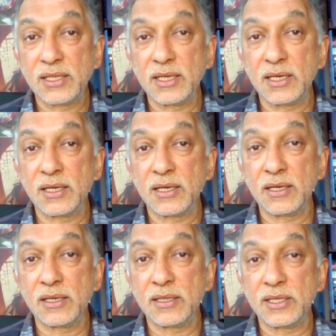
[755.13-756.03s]

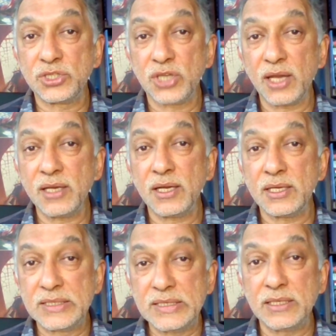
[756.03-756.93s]
the China
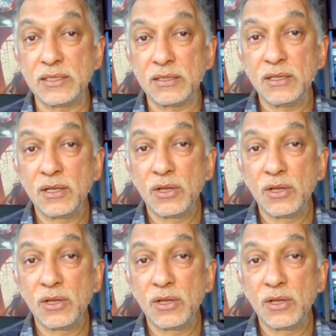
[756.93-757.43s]
deal